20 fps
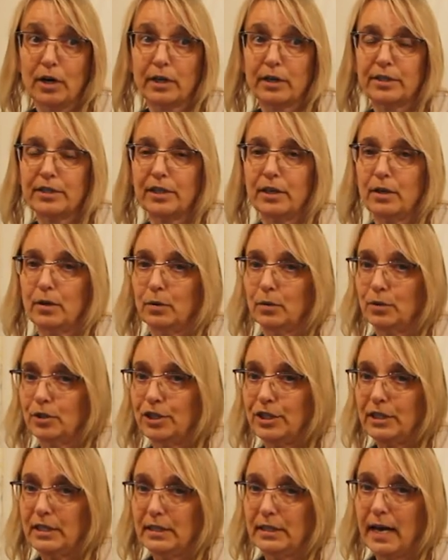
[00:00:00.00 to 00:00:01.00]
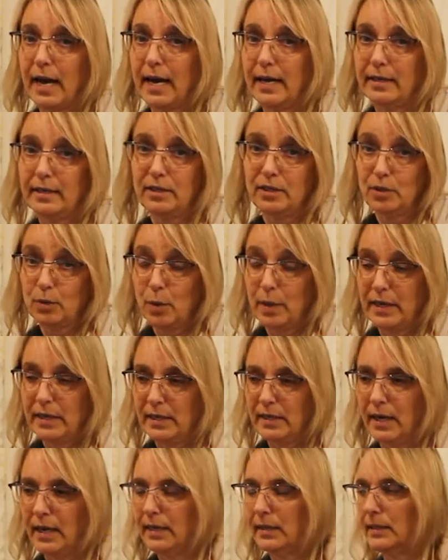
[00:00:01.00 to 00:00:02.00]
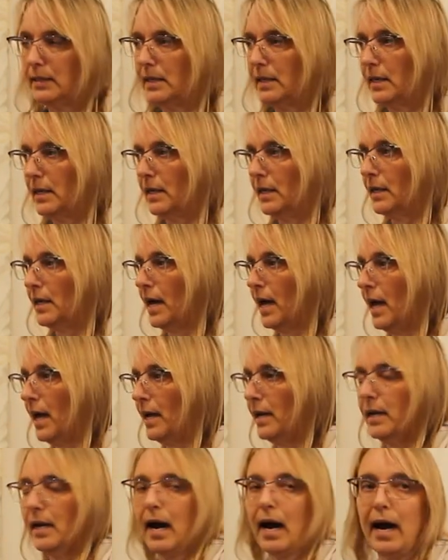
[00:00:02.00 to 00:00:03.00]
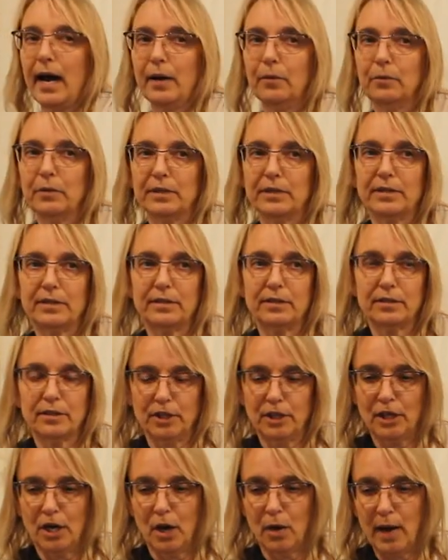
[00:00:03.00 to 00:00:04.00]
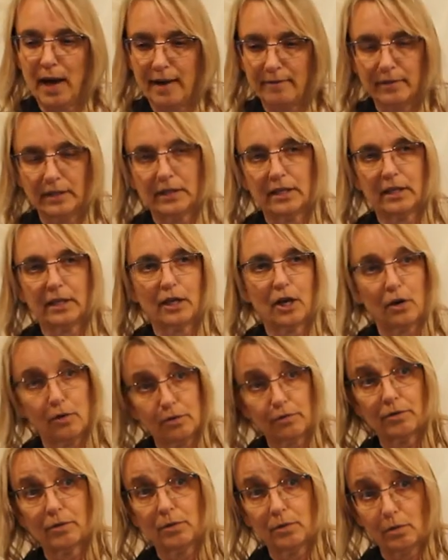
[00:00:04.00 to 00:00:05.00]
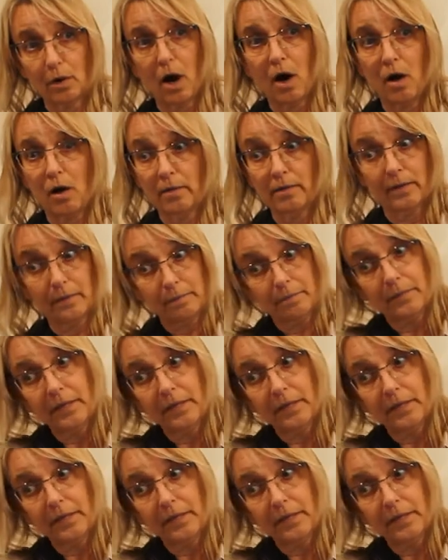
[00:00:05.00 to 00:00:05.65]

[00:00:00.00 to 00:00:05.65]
So she died in 2019, and I was, you know, having to go through all the